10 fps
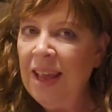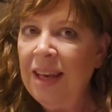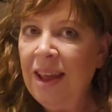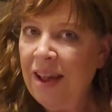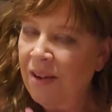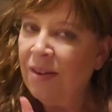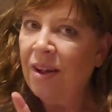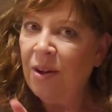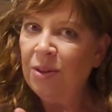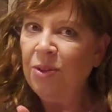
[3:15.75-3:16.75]
Now, I
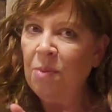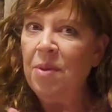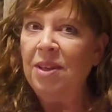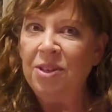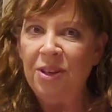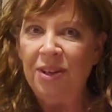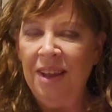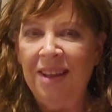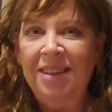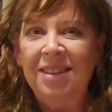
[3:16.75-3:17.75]
also mentioned
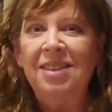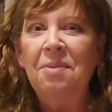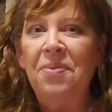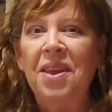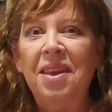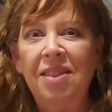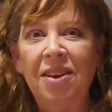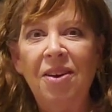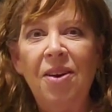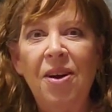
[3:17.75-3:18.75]
something in the
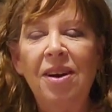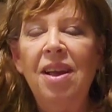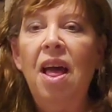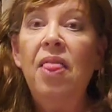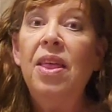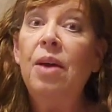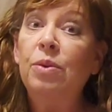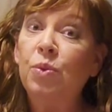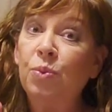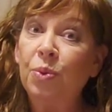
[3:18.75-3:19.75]
car that I
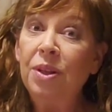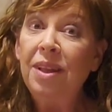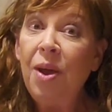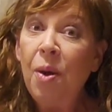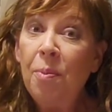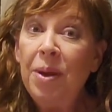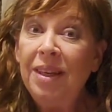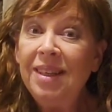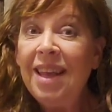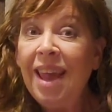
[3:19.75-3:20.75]
was really
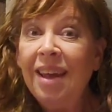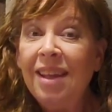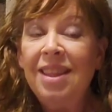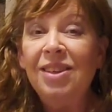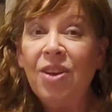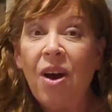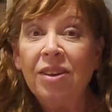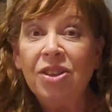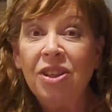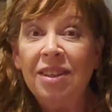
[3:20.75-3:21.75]
hoping to get at this
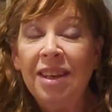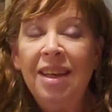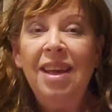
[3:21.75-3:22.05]
auction,